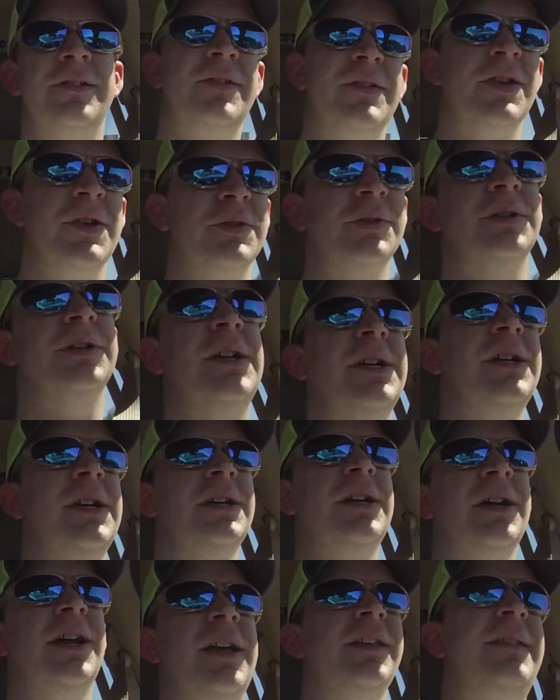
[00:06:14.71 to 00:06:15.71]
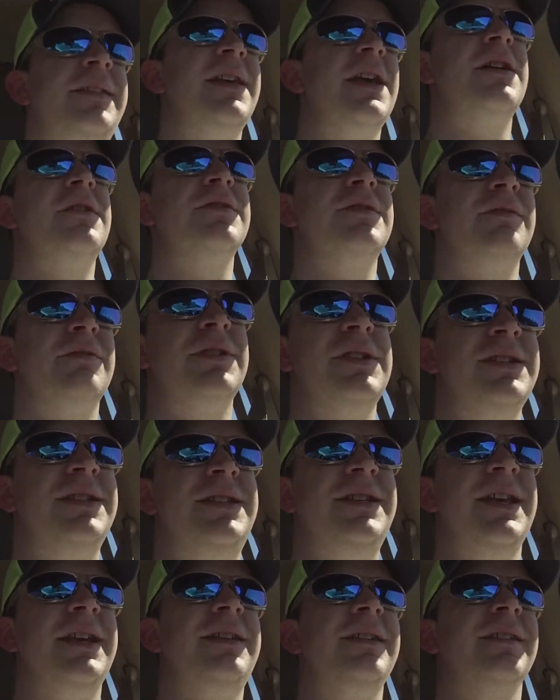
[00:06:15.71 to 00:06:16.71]
so it sounds
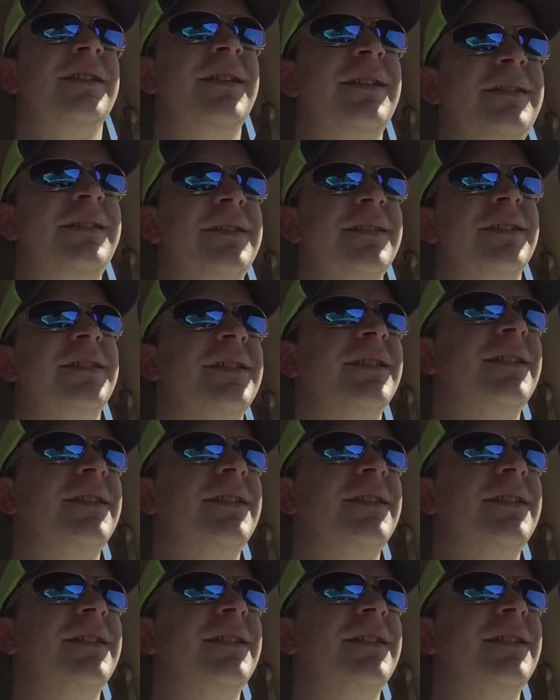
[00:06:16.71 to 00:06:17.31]
ridiculous.